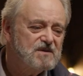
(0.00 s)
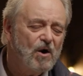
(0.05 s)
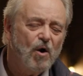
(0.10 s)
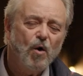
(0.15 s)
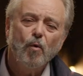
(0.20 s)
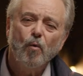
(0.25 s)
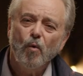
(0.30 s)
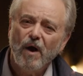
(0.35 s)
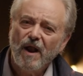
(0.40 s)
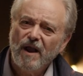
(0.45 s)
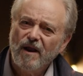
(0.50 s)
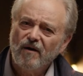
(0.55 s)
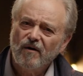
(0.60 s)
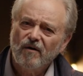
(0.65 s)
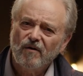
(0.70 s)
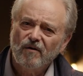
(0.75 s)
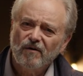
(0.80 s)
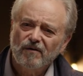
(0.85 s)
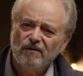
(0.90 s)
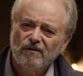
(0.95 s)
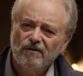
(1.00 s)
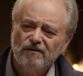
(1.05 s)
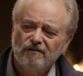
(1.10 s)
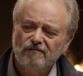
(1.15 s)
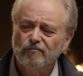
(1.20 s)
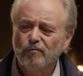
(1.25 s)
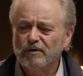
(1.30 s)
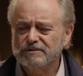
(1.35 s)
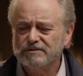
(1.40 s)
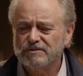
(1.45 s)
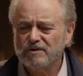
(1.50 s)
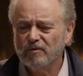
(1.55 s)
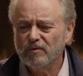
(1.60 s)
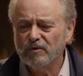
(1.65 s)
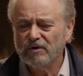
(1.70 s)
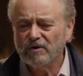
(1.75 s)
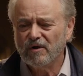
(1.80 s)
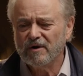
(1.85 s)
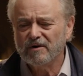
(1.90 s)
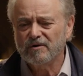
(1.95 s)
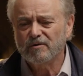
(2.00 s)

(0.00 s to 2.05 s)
aware of what's going on